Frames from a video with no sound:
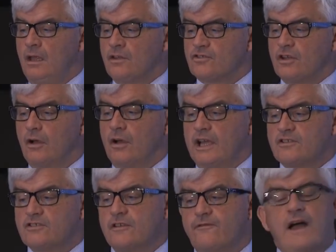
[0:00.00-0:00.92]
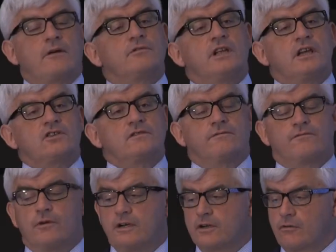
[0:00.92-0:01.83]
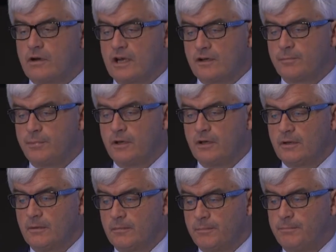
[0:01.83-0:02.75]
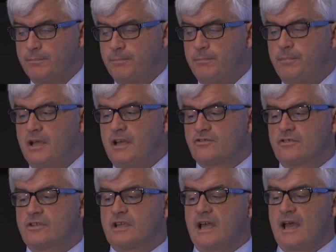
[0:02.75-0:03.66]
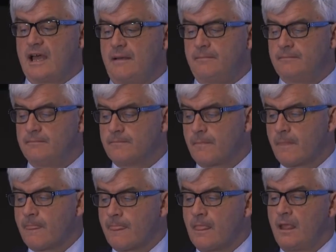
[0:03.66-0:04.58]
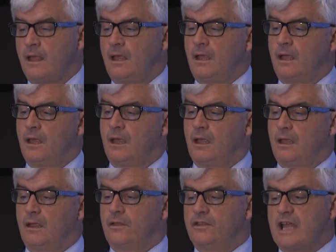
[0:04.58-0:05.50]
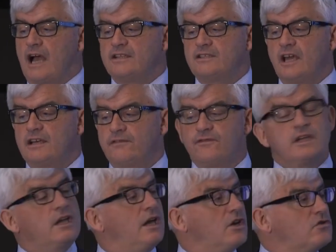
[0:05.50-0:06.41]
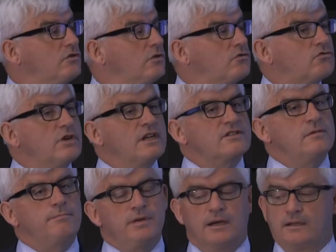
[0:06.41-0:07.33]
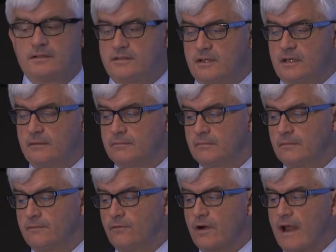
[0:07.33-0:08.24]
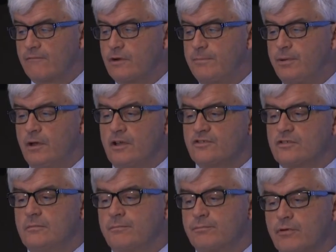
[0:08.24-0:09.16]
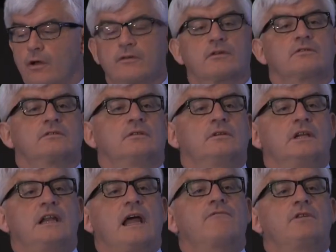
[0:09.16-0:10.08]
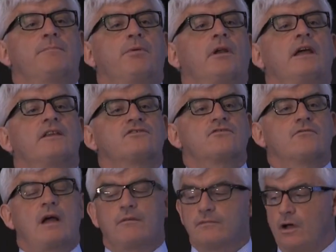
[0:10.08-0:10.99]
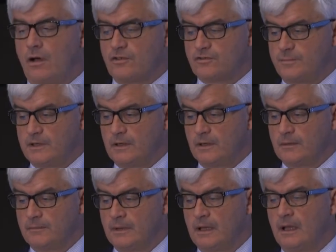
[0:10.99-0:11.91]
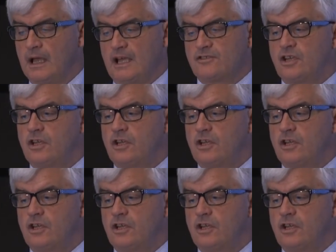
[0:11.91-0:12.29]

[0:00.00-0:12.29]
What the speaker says: So it's the foundation for integrated patient care. The identification and traceability for every person, product, in every place throughout the hospital has